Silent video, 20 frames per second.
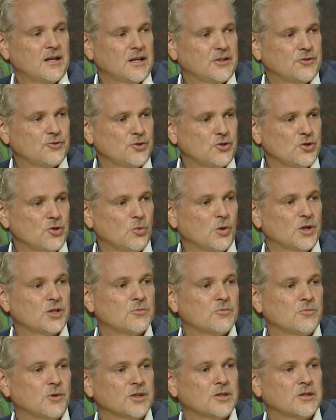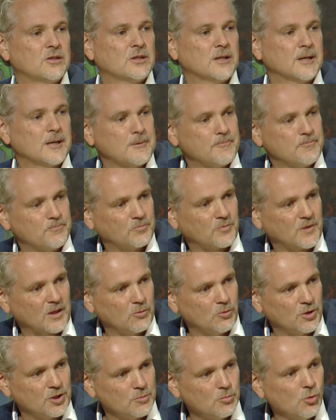to you?
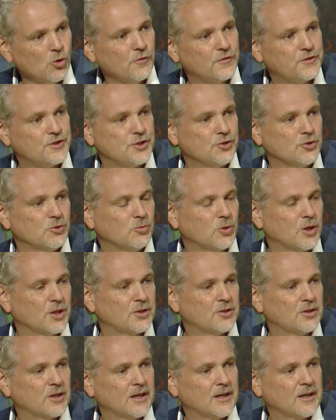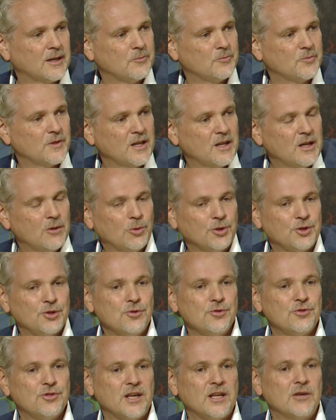What moves you? What
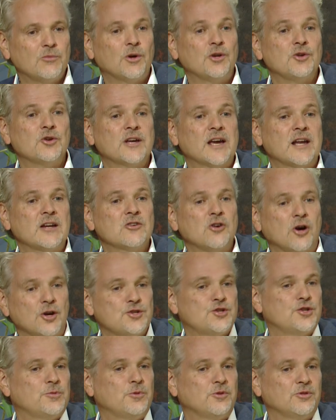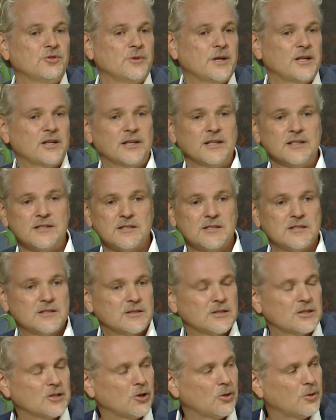you think where you can contribute? Whether it's,
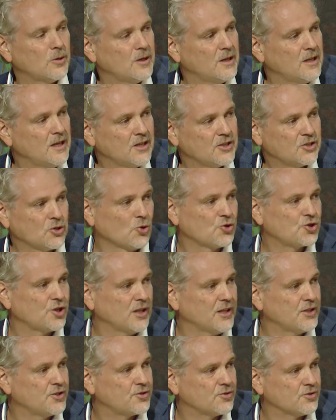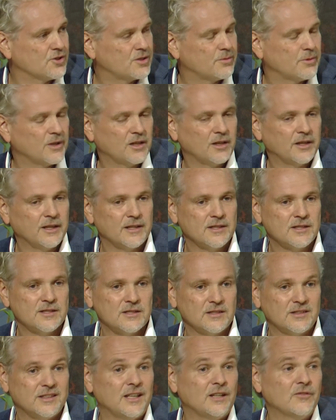you know, social issues, whether it's
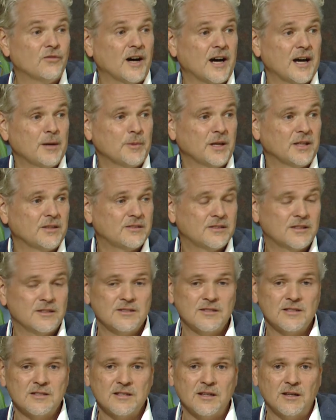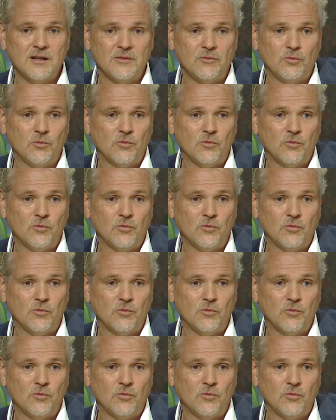the environment. This is a